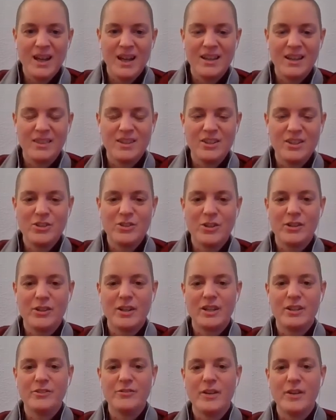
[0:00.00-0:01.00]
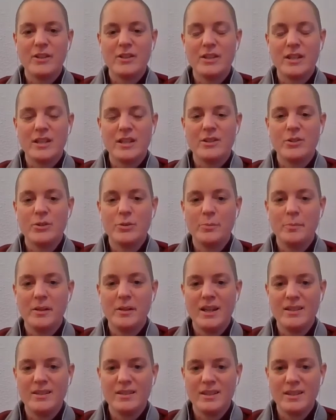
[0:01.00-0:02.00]
And this story is found in two
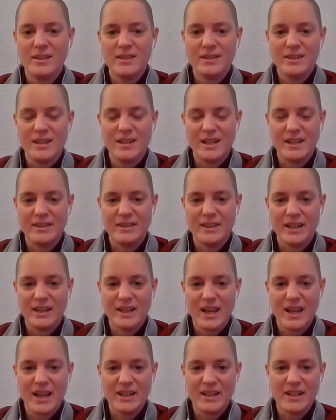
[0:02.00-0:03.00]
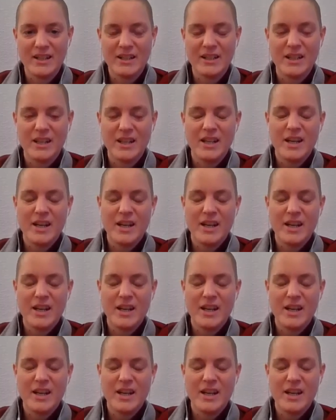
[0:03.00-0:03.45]
places in the canon.